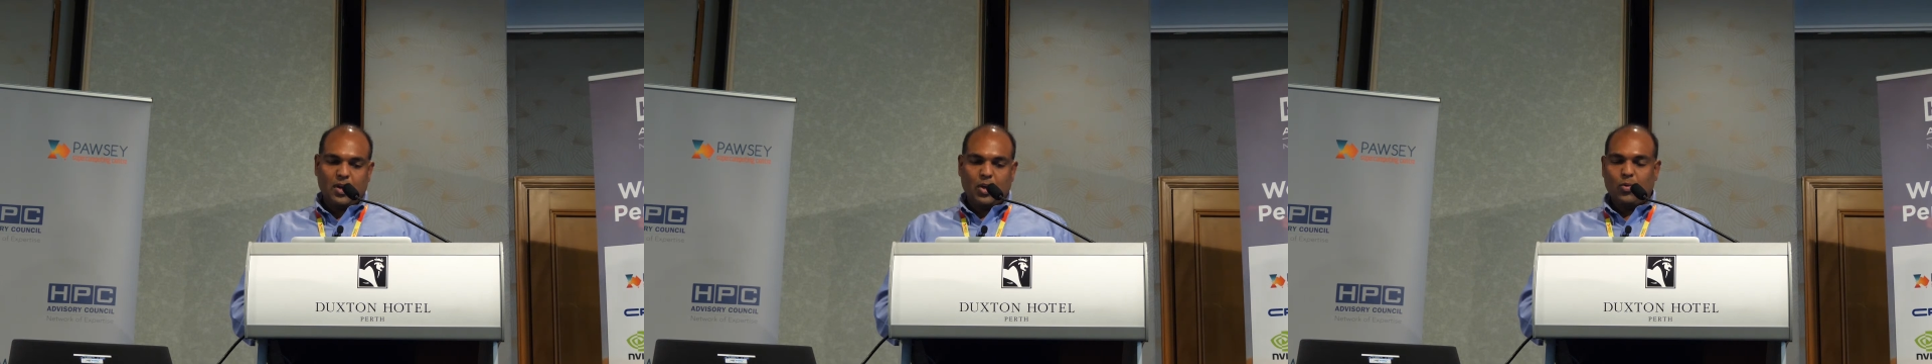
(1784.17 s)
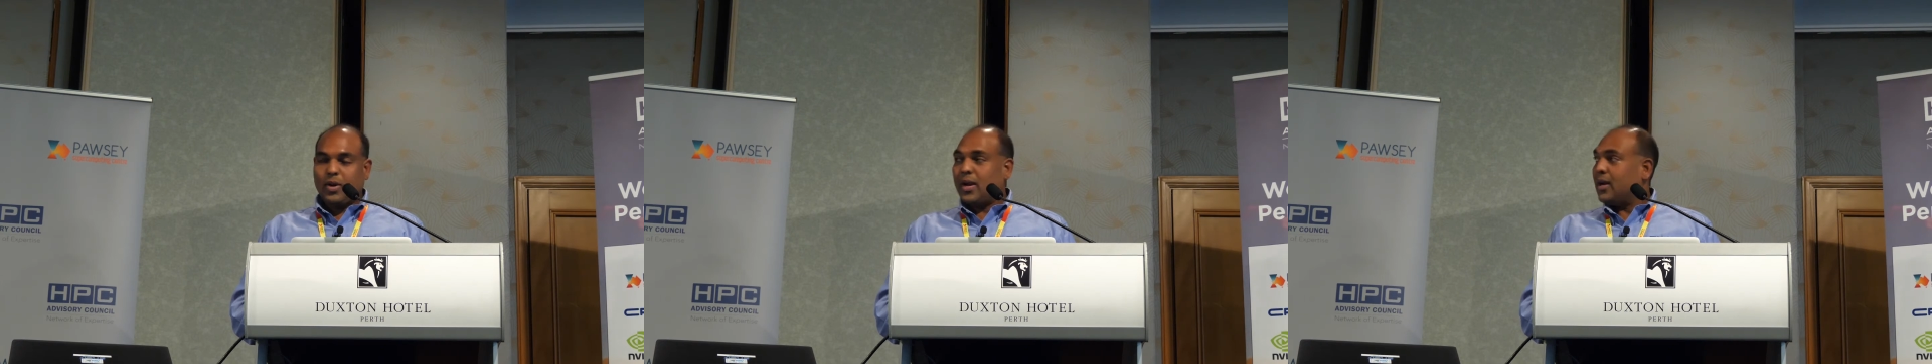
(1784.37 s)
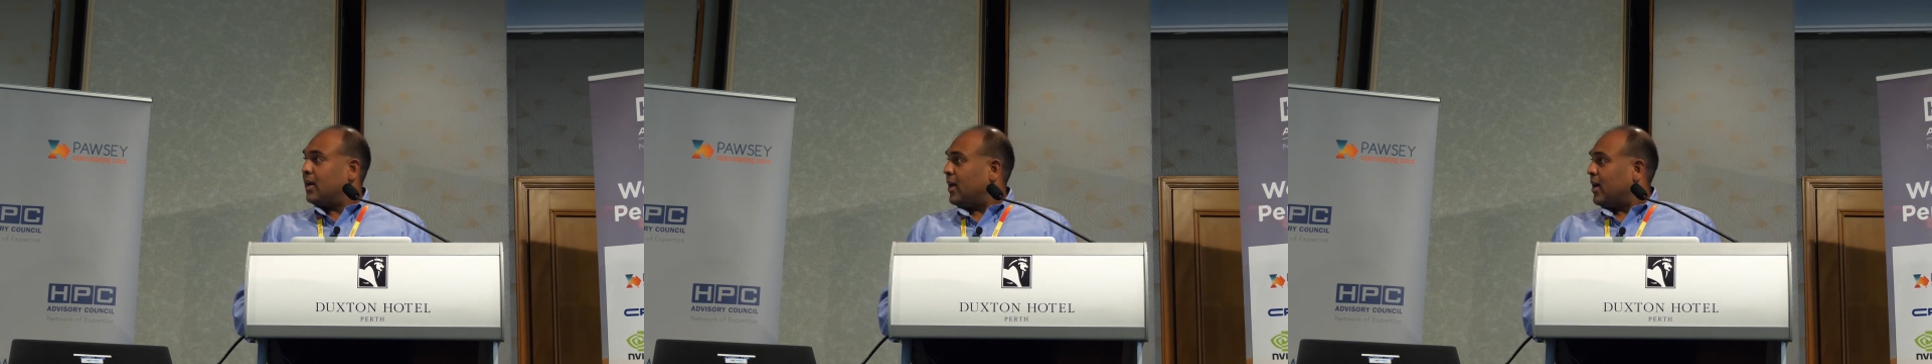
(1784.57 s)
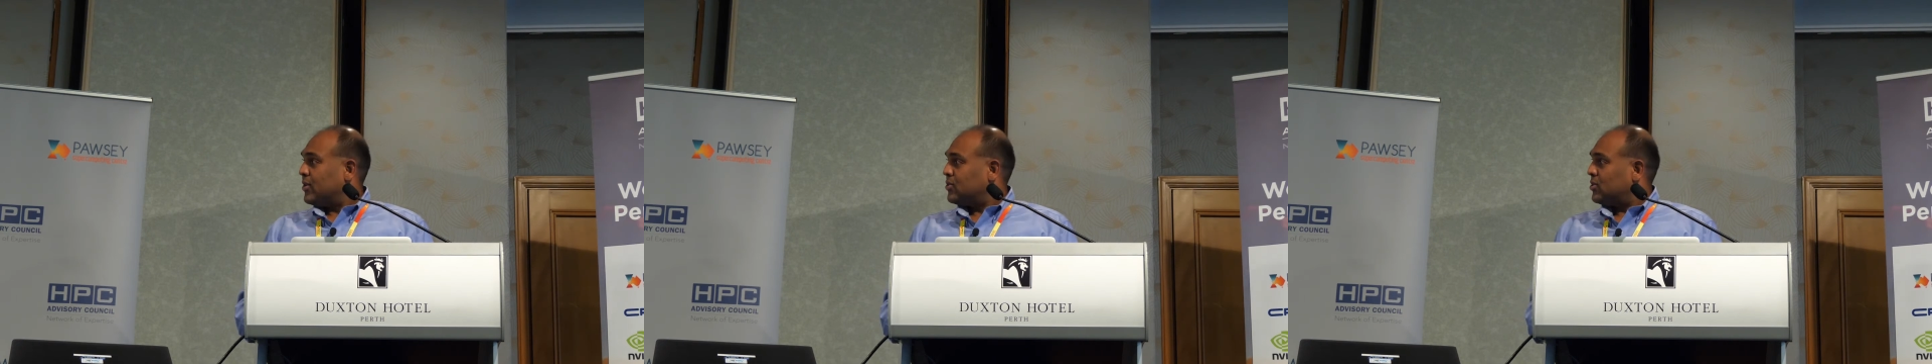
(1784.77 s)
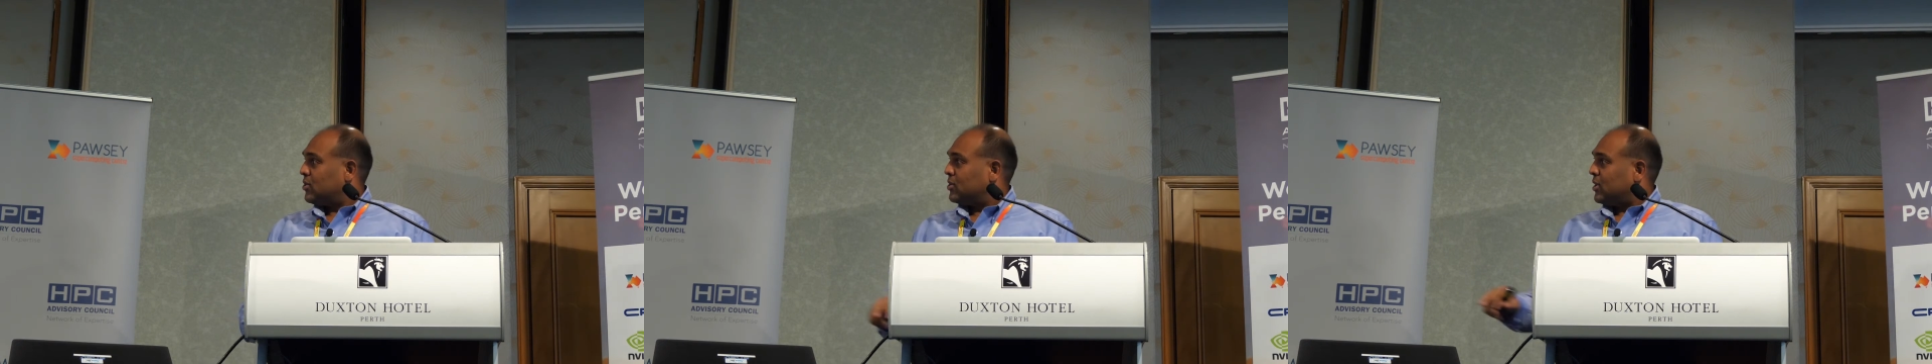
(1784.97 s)
and you'd get an
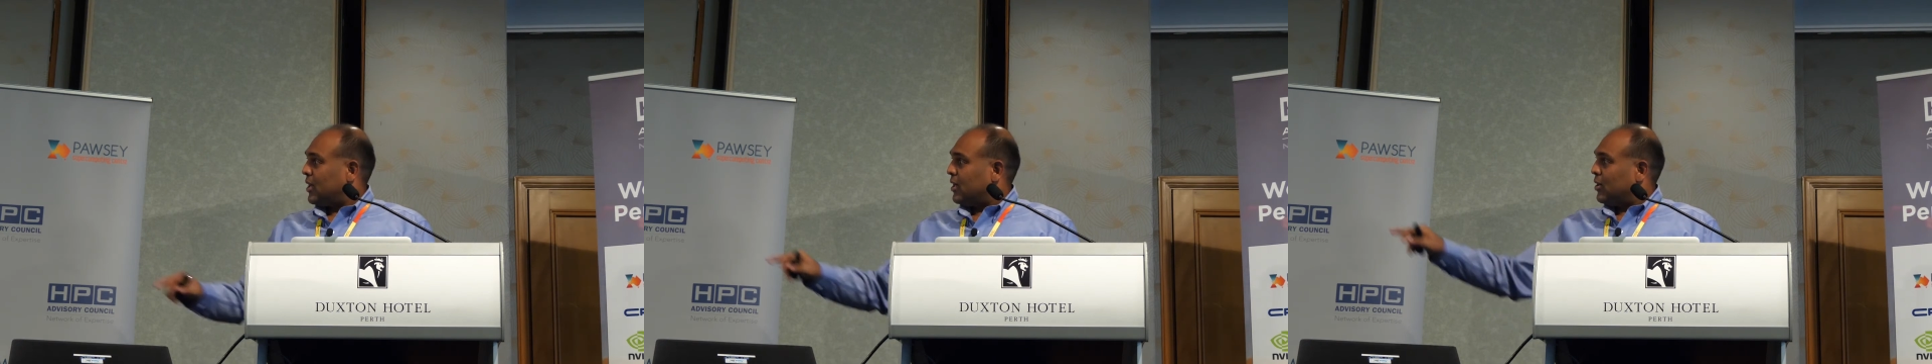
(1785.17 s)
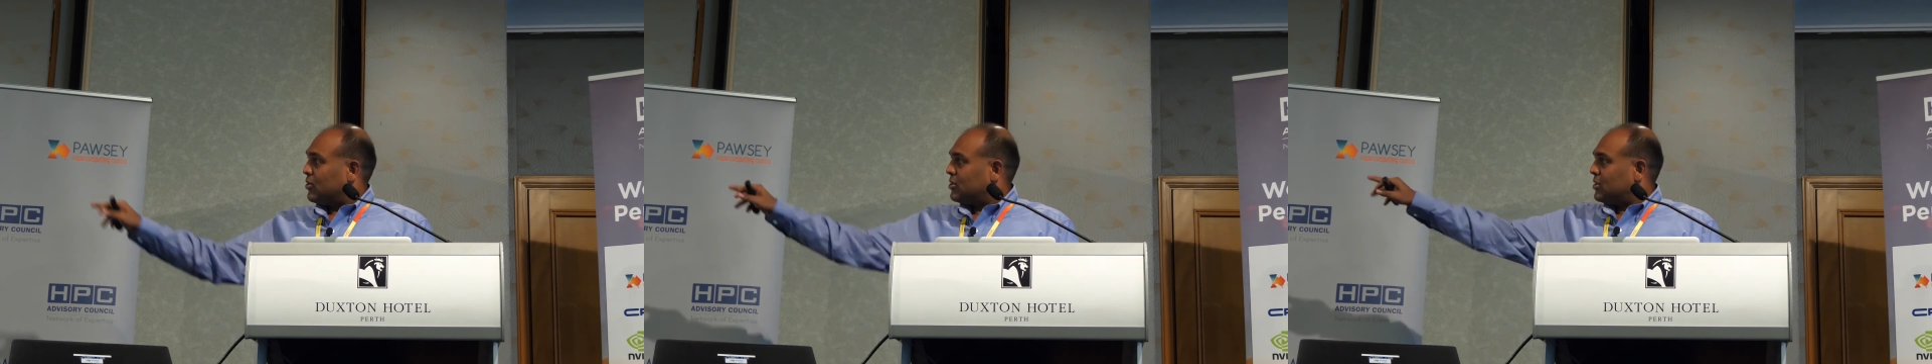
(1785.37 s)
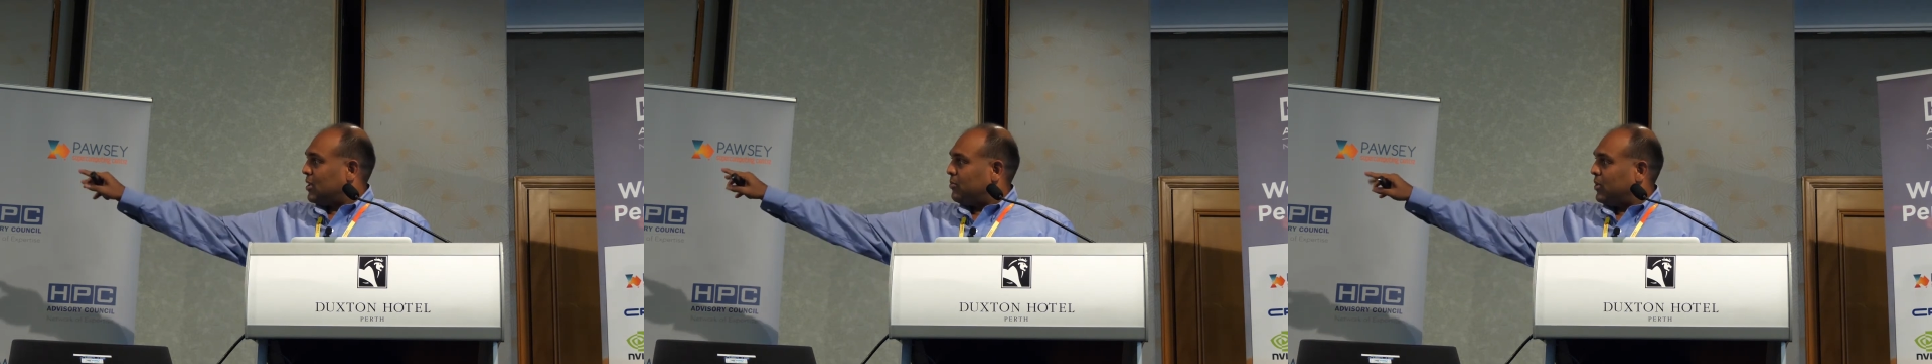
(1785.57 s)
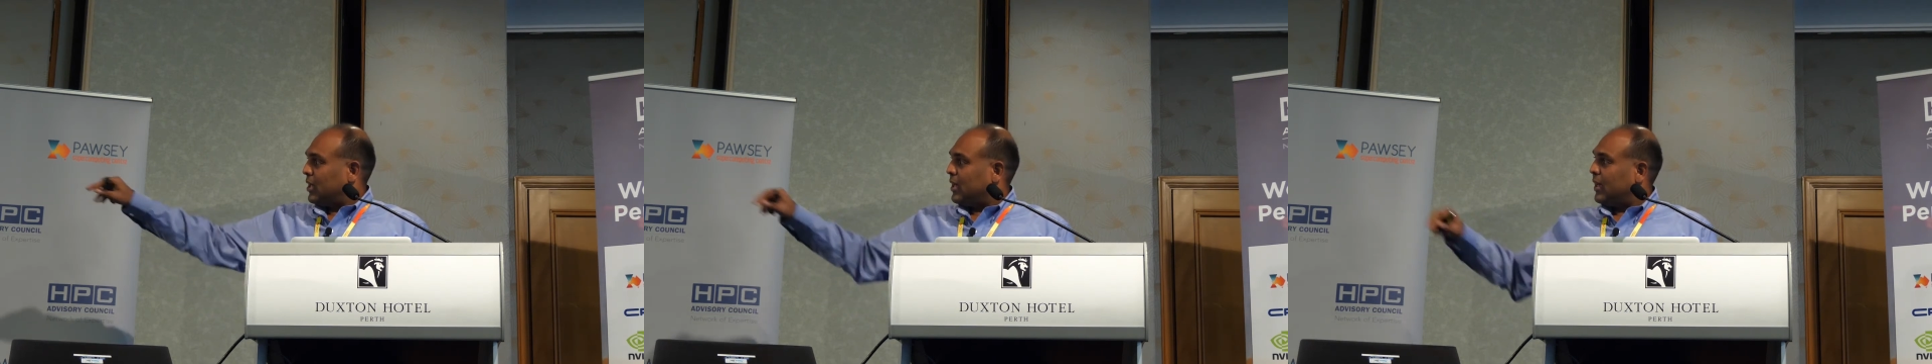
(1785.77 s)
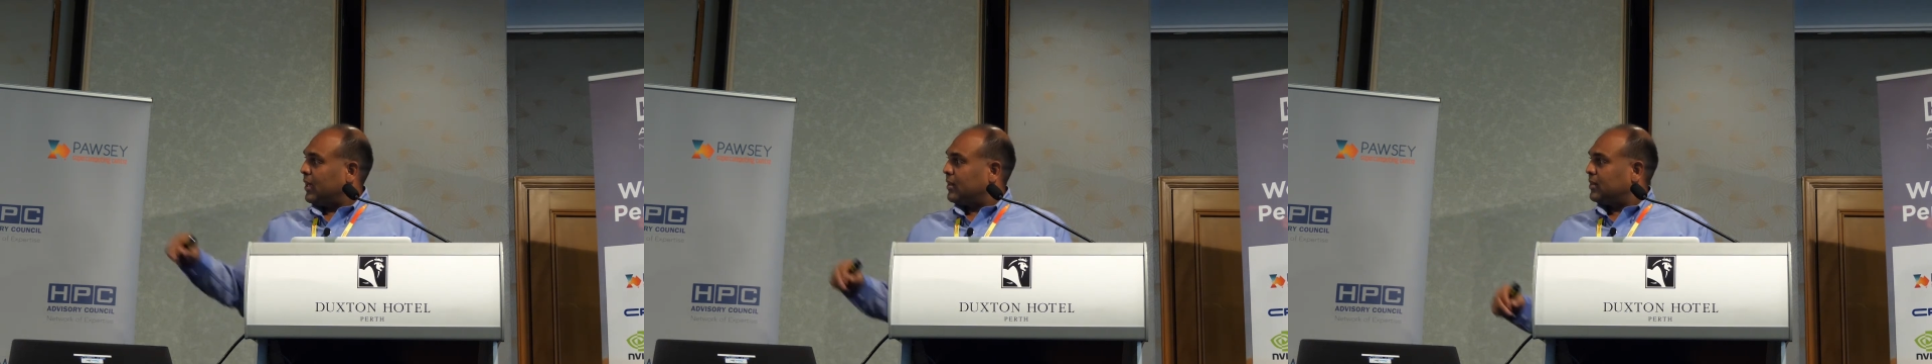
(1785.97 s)
answer that looks something
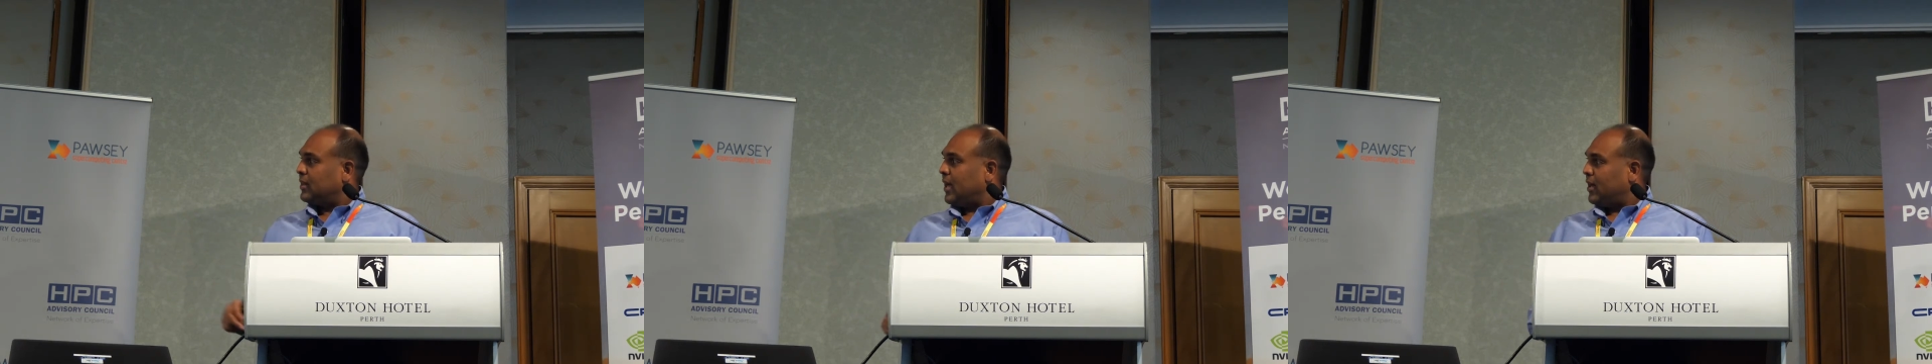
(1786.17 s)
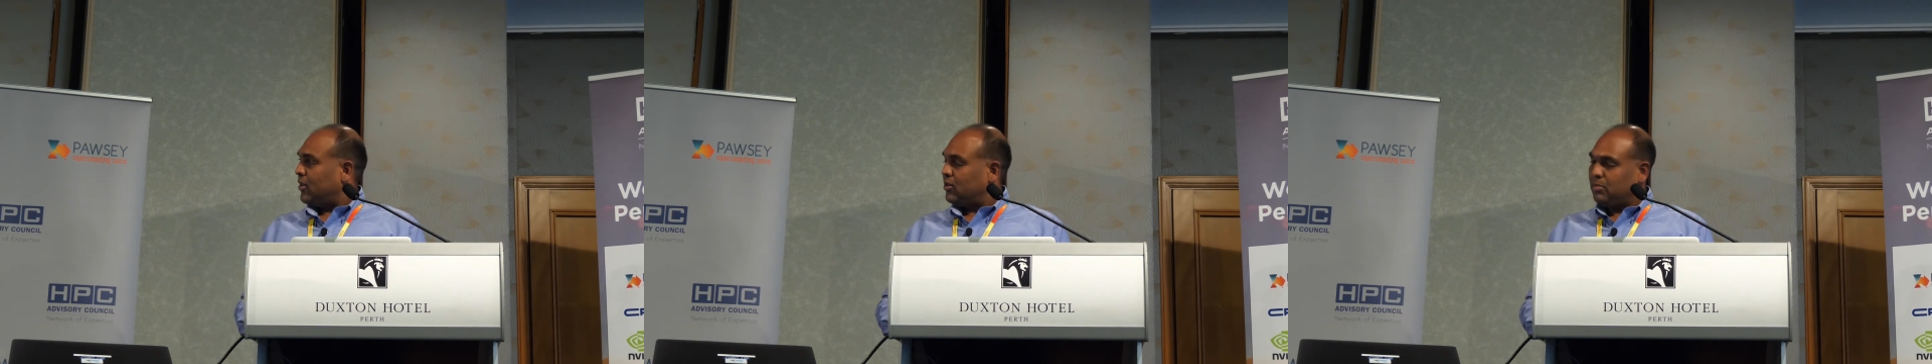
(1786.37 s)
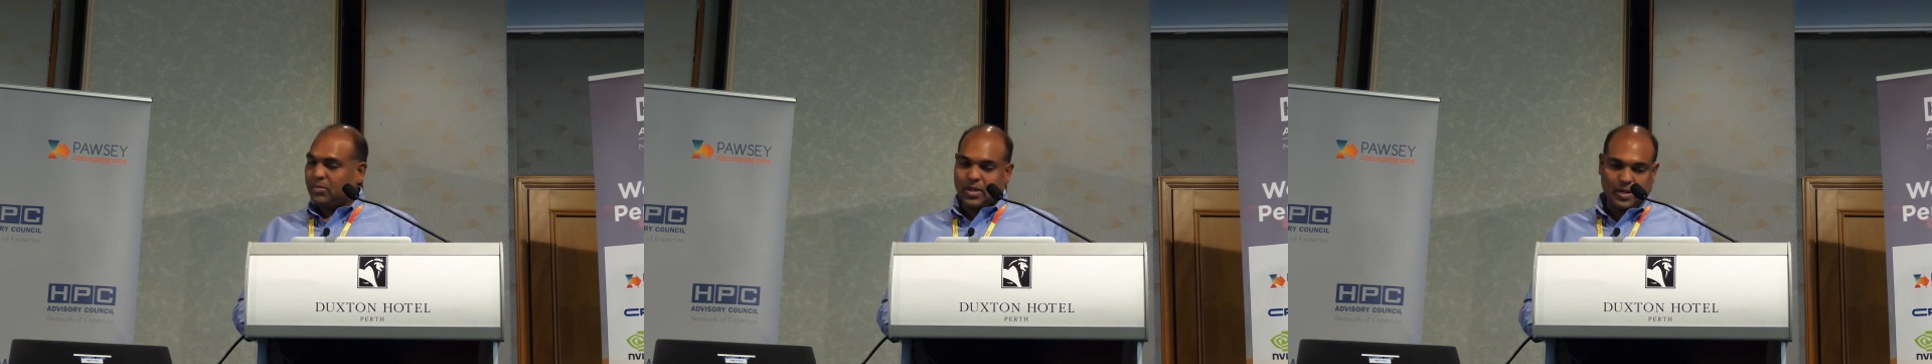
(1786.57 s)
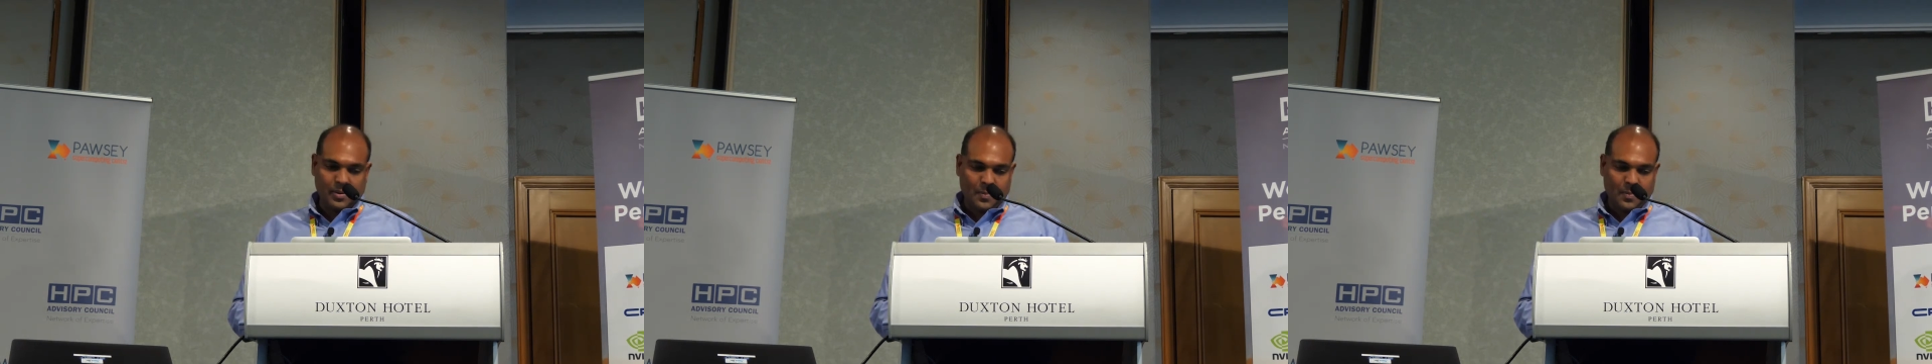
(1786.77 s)
like that on the middle.